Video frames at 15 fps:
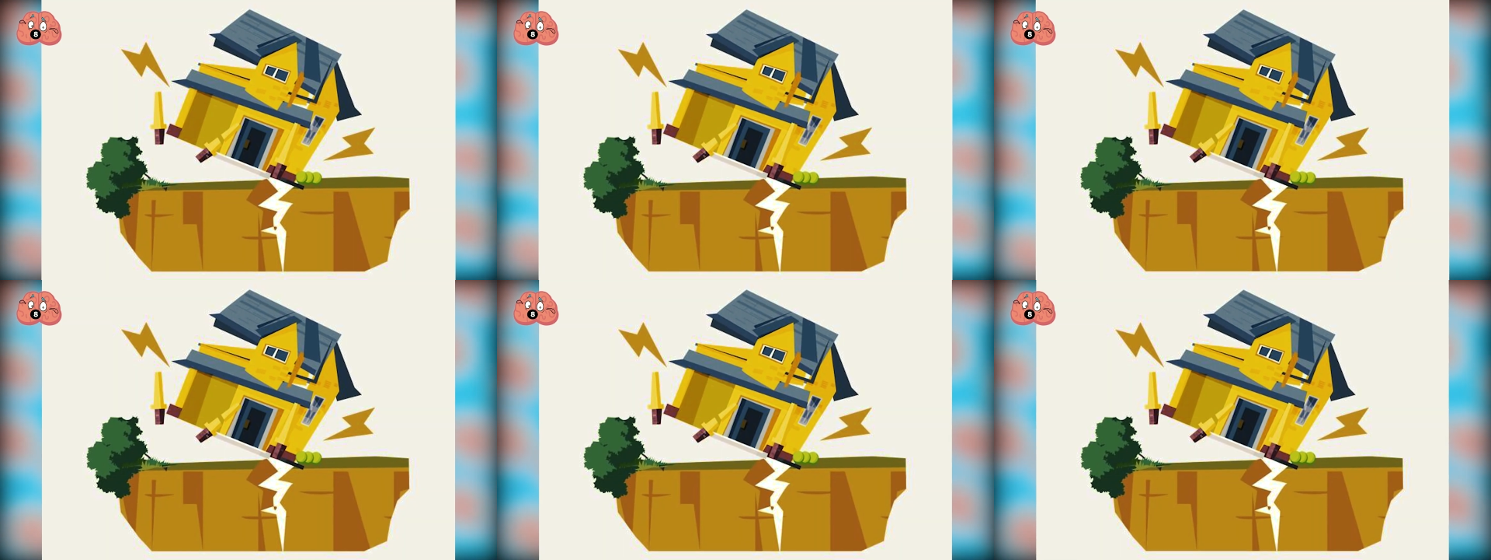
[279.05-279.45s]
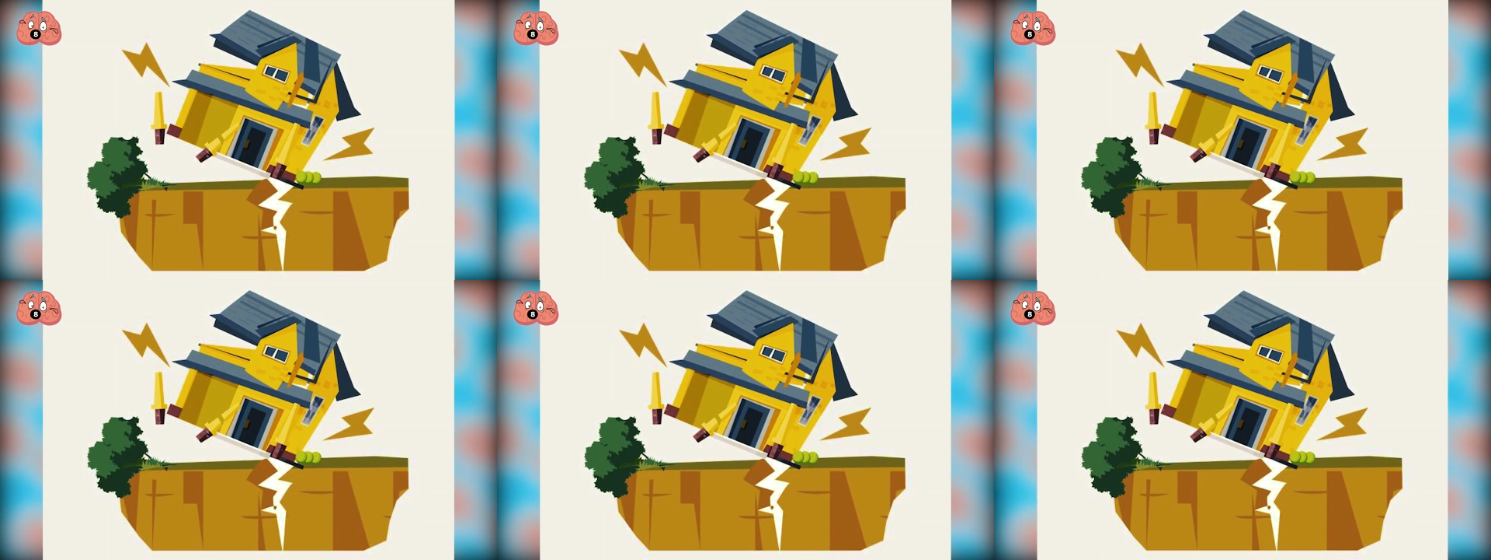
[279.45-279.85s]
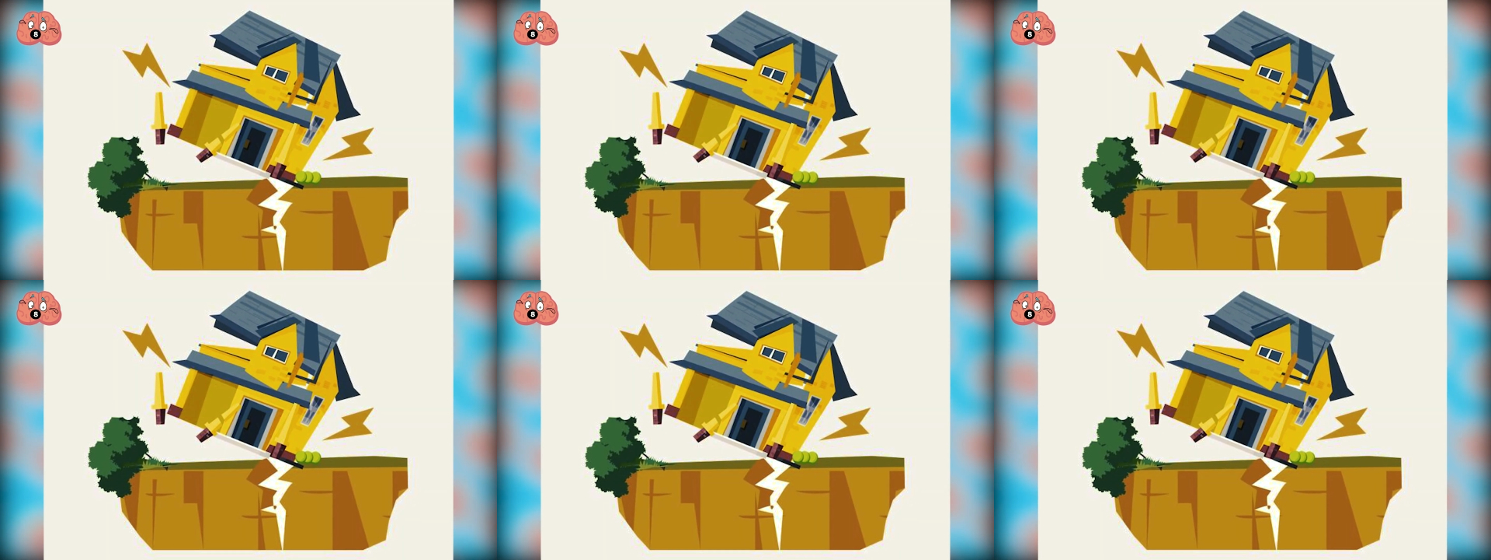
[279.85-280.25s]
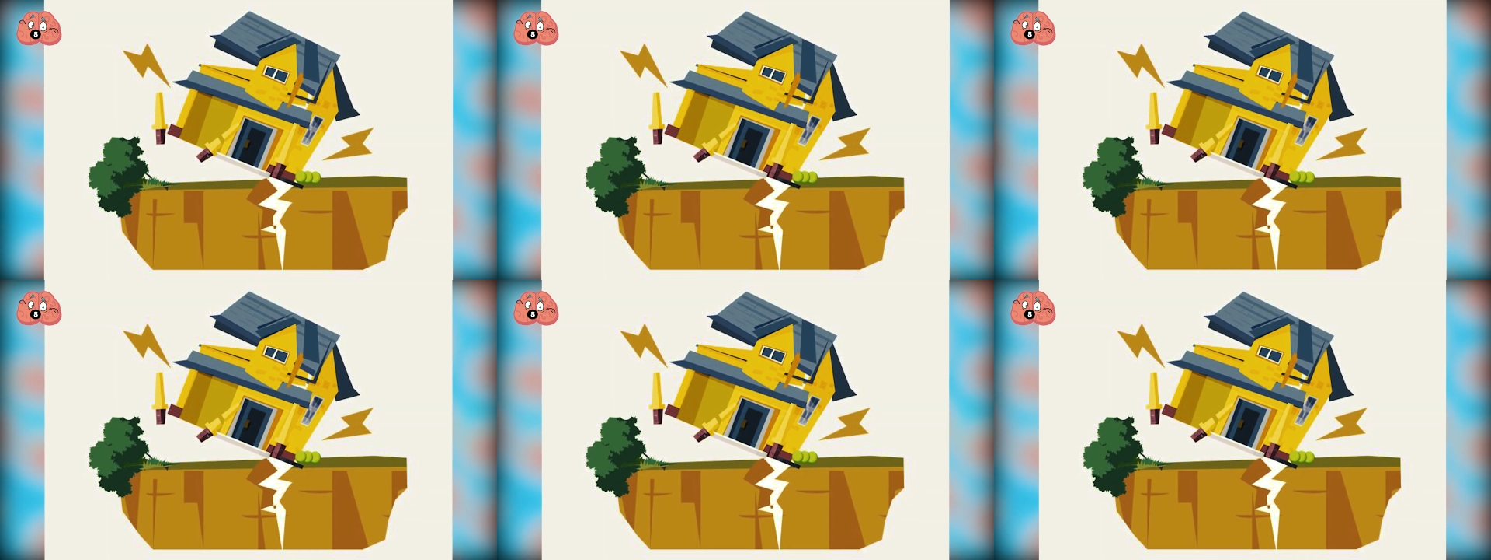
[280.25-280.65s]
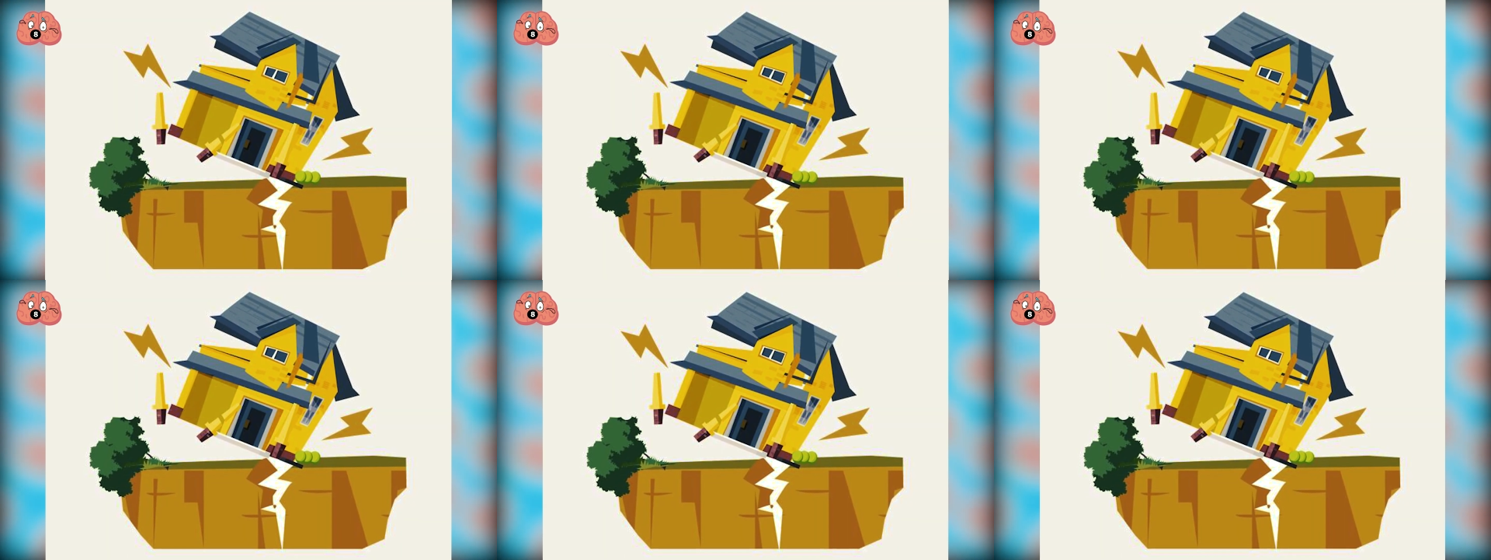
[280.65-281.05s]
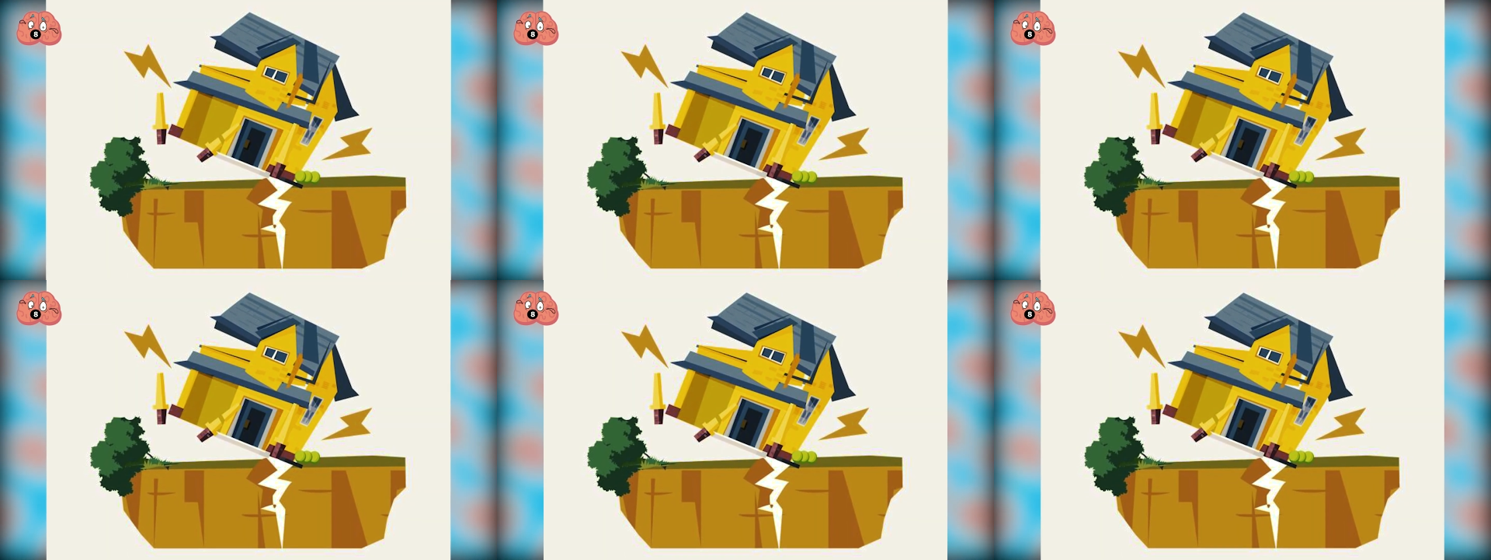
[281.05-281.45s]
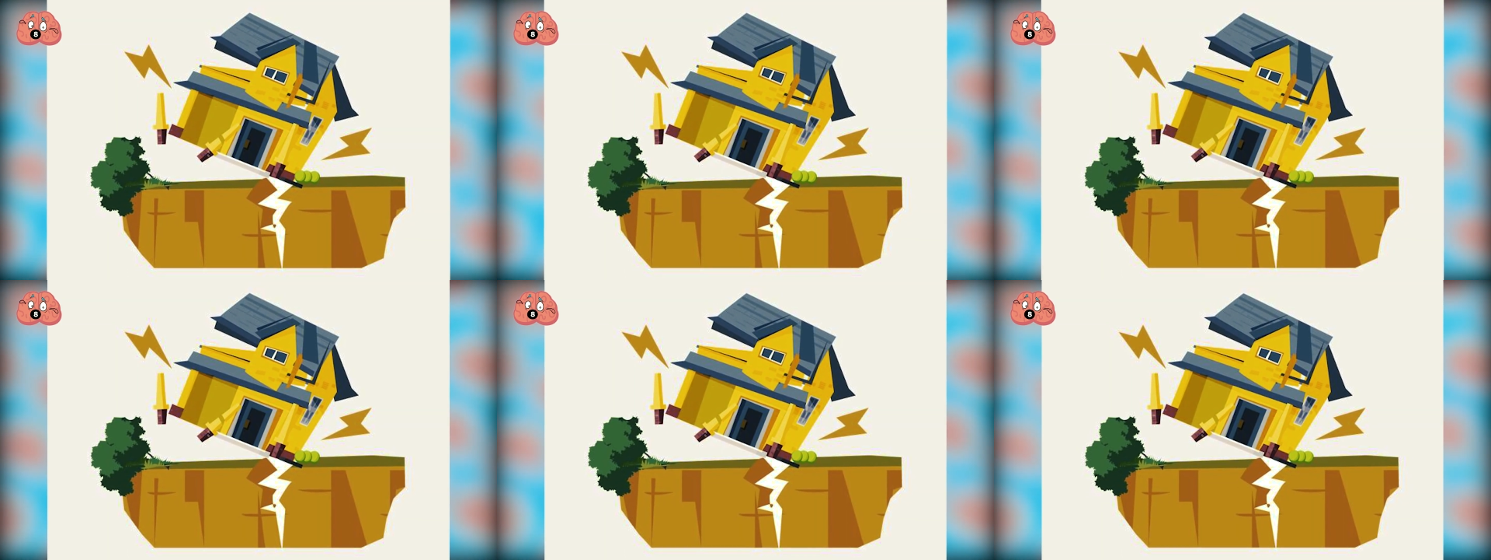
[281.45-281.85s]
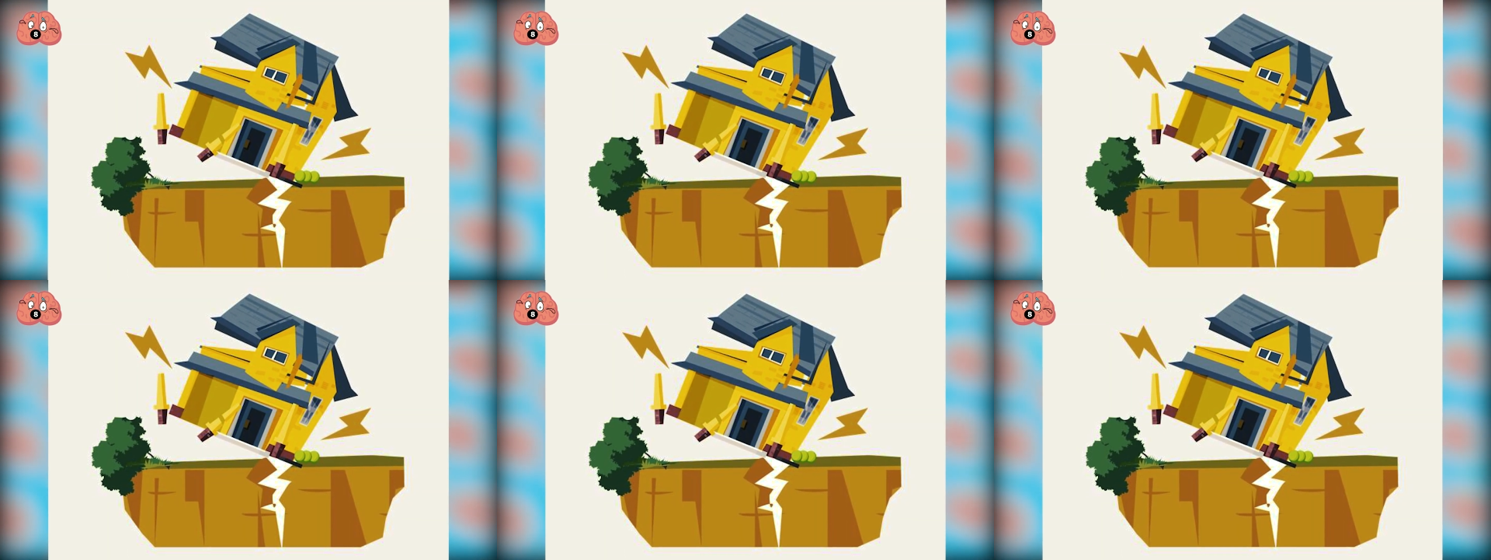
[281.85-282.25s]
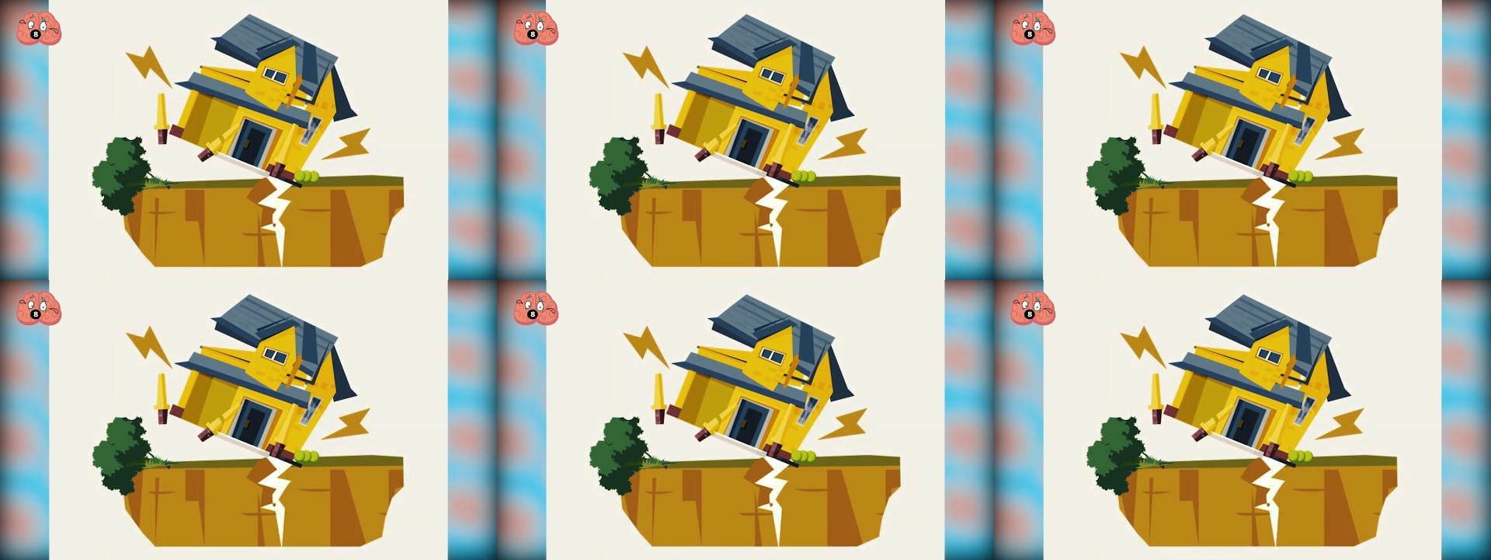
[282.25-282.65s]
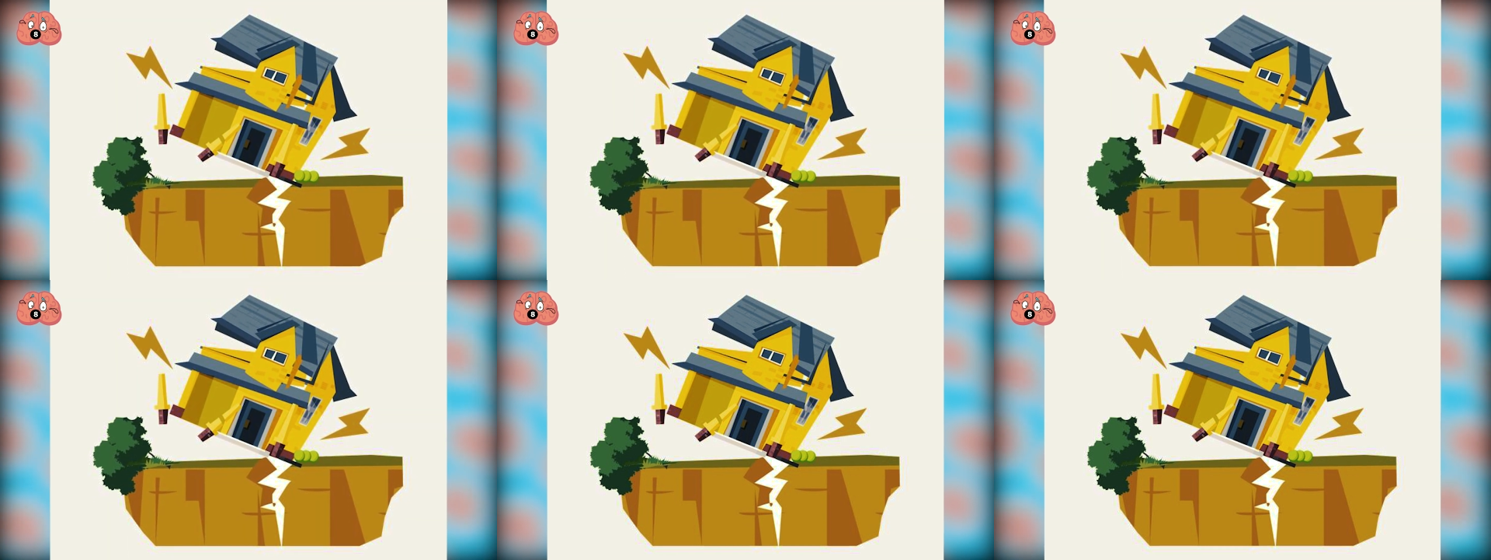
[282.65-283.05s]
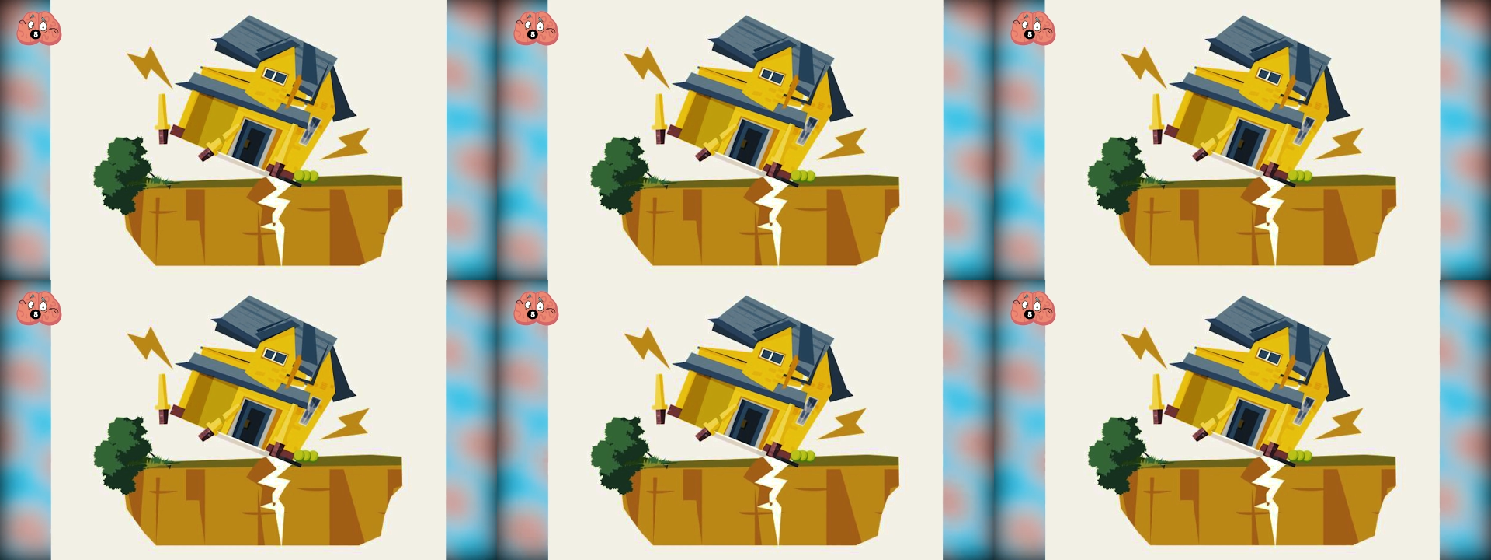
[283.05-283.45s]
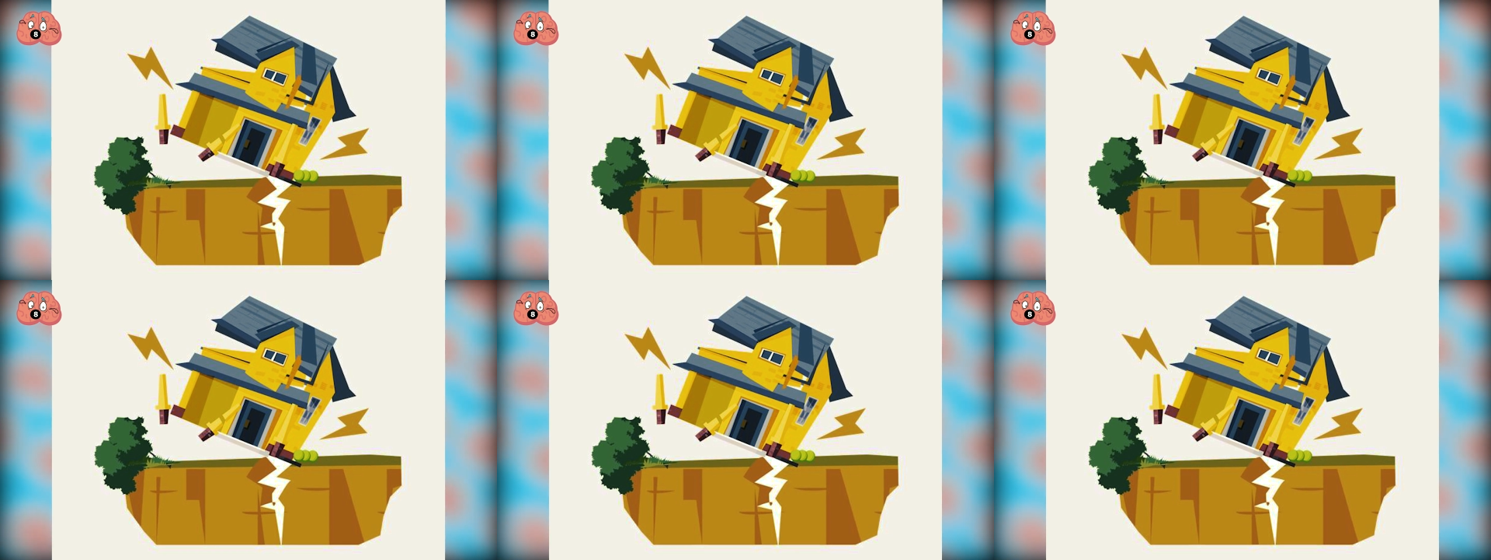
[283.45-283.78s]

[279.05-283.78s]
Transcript: [unreadable: no face in view]